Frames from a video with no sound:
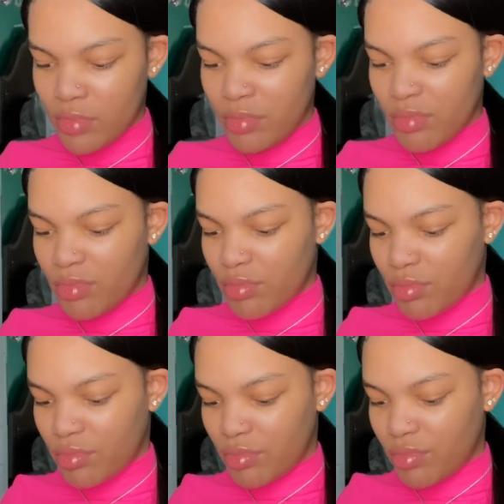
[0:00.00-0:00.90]

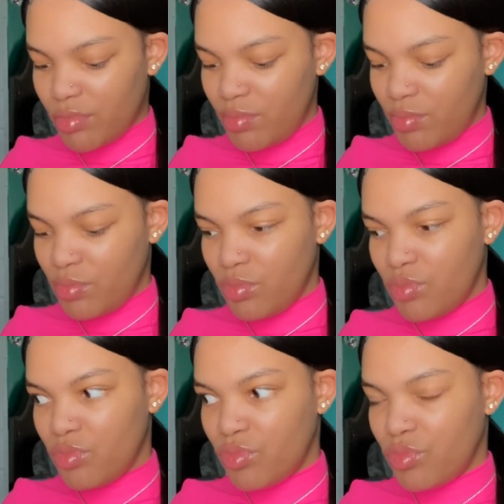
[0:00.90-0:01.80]

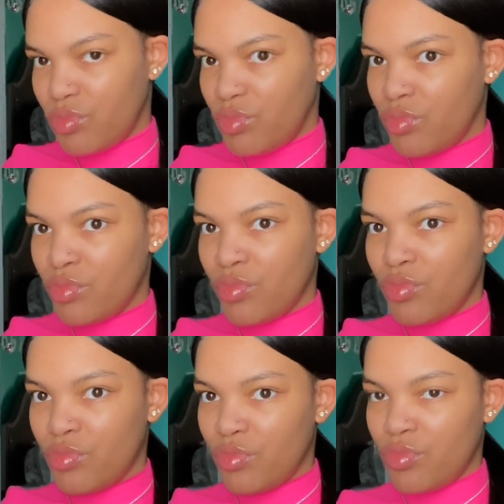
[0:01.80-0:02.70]

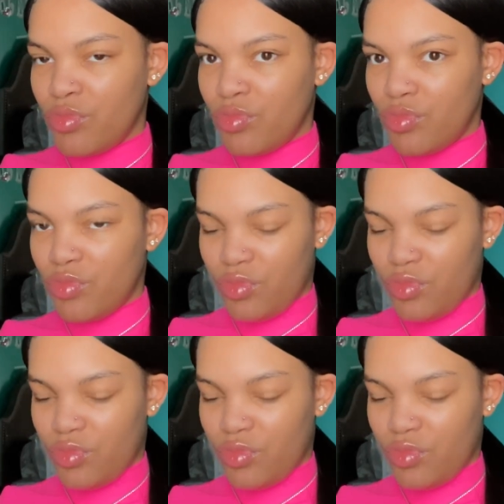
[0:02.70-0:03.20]
[no speech]